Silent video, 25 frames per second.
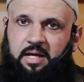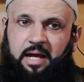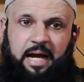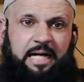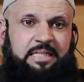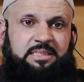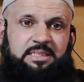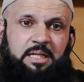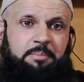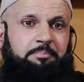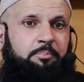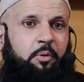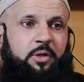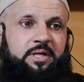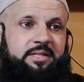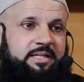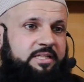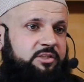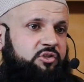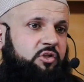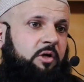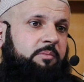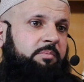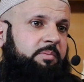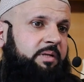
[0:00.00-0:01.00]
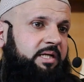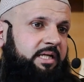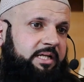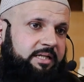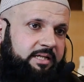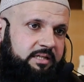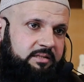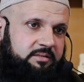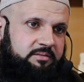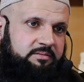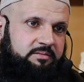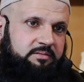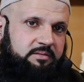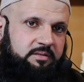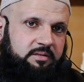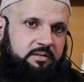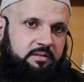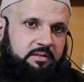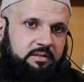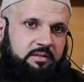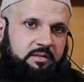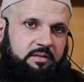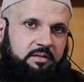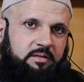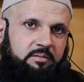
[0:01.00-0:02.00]
at some point they stopped building it
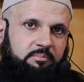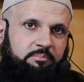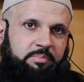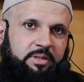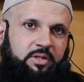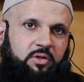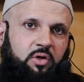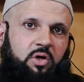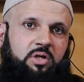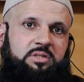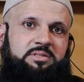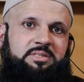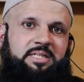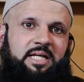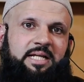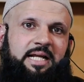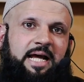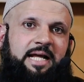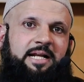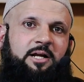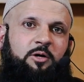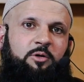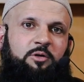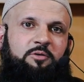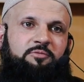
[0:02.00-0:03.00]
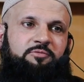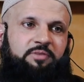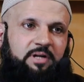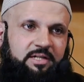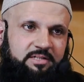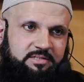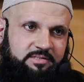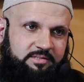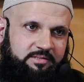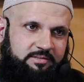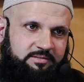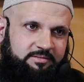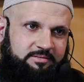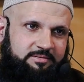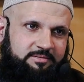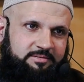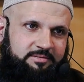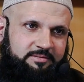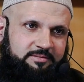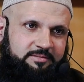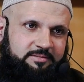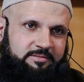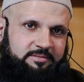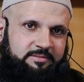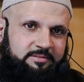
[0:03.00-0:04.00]
because they ran out of funds
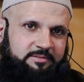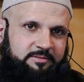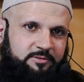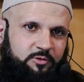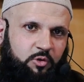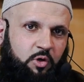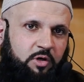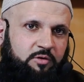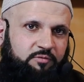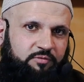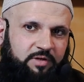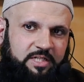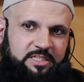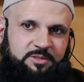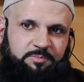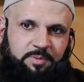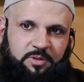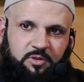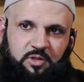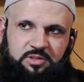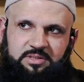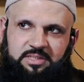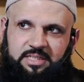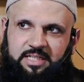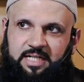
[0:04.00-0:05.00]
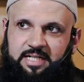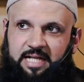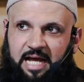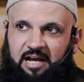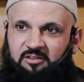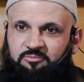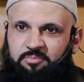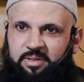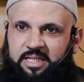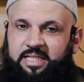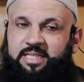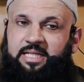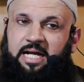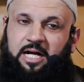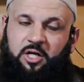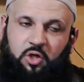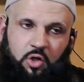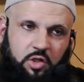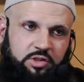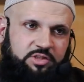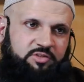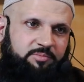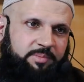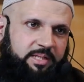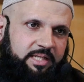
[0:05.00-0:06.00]
not funds because they didn't have money, they had
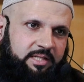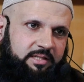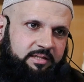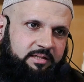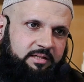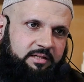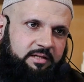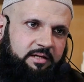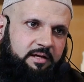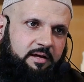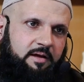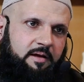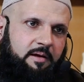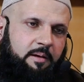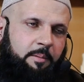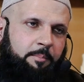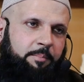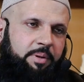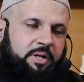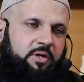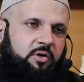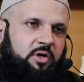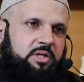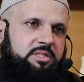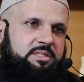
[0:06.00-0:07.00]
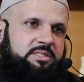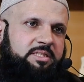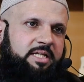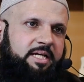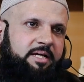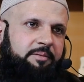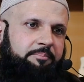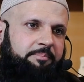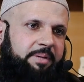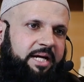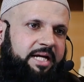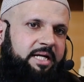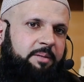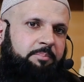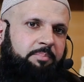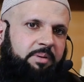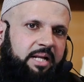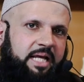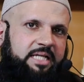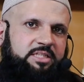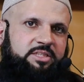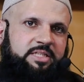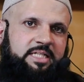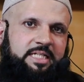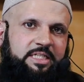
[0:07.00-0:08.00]
lots of money. Because they made a
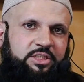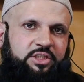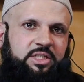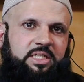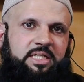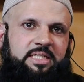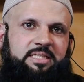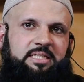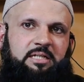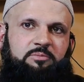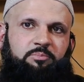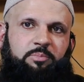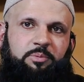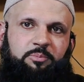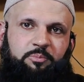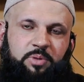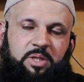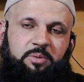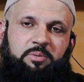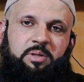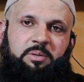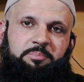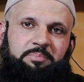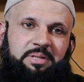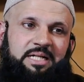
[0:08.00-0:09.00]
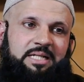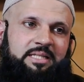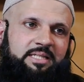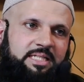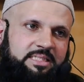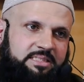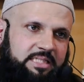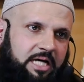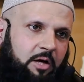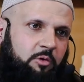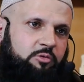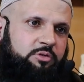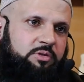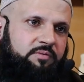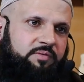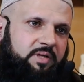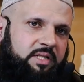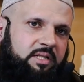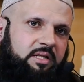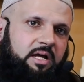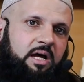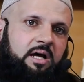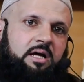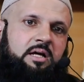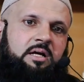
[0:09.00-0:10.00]
pledge initially that we will build this house of
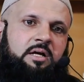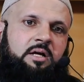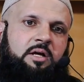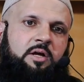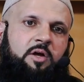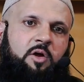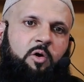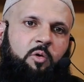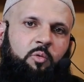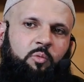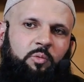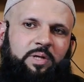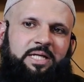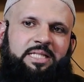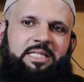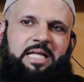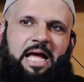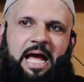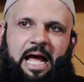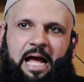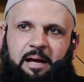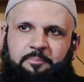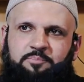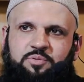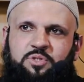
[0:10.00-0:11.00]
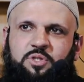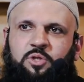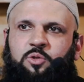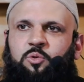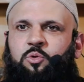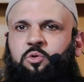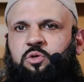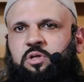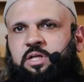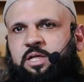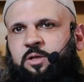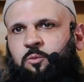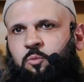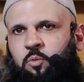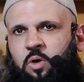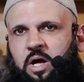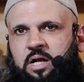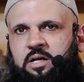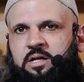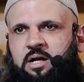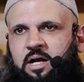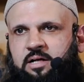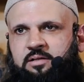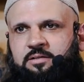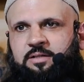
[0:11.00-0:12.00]
Allah with absolutely
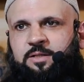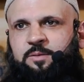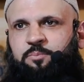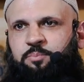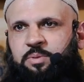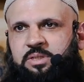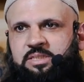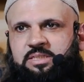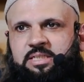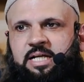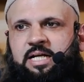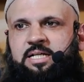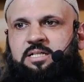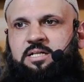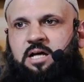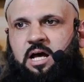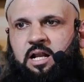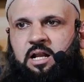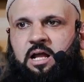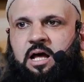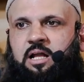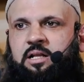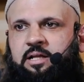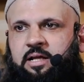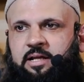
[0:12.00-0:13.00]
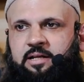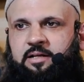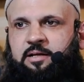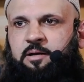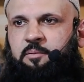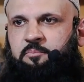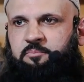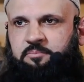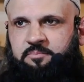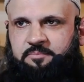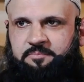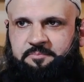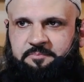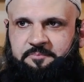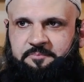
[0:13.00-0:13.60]
100% halal income.